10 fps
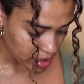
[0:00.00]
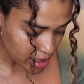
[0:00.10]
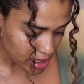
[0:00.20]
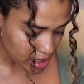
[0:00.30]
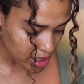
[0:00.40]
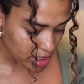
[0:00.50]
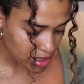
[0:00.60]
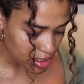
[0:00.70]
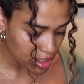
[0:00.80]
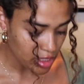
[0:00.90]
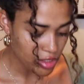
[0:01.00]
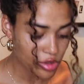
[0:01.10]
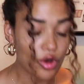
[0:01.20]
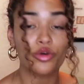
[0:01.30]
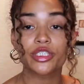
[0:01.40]
This is
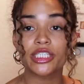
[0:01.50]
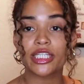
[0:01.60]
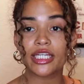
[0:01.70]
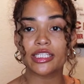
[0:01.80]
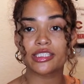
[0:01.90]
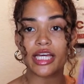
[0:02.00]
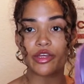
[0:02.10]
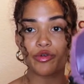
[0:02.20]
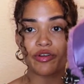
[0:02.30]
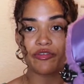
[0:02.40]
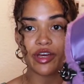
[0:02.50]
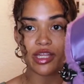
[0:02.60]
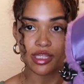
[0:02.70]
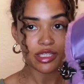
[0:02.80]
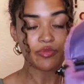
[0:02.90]
the only things that you can fit
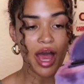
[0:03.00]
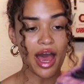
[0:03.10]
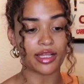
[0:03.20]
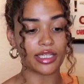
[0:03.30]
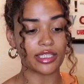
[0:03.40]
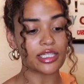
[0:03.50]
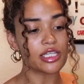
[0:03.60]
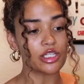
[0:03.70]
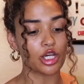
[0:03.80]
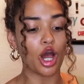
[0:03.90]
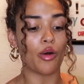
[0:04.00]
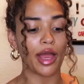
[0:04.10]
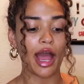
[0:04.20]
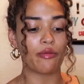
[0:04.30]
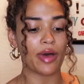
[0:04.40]
in this bag. Like this is a
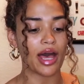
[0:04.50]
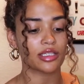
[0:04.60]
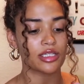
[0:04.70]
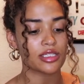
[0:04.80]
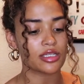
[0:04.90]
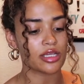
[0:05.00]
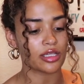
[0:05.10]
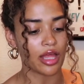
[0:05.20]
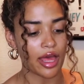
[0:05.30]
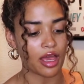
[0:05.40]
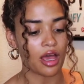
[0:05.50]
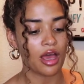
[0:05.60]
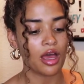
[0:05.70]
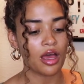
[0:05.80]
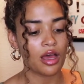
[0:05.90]
going out bag. This isn't like,
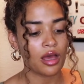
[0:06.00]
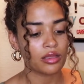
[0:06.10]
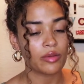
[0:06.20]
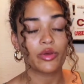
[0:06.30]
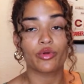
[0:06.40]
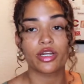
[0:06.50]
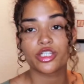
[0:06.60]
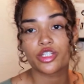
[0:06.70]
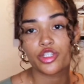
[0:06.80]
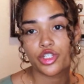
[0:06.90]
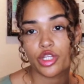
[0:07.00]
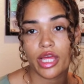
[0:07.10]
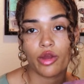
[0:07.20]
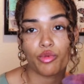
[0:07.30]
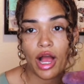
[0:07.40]
let me run to this
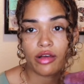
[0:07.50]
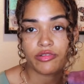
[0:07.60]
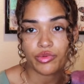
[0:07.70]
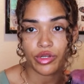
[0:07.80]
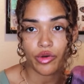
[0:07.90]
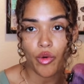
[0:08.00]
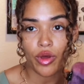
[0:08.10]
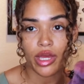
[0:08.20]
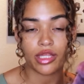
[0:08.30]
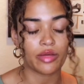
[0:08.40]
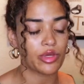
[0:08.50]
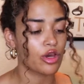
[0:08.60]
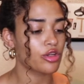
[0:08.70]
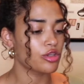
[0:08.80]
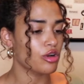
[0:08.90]
like Ralph's real quick. Let me
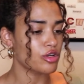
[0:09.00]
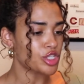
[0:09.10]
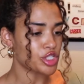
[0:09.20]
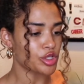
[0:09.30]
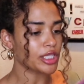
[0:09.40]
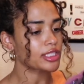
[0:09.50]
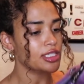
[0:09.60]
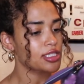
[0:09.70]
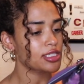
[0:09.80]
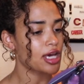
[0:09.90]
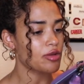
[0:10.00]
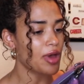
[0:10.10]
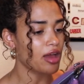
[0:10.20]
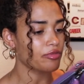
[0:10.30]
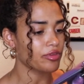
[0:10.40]
go to the grocery store. Like this is not a
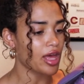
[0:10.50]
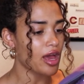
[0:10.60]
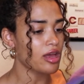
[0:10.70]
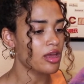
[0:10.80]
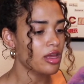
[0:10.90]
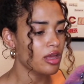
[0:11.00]
bag for that.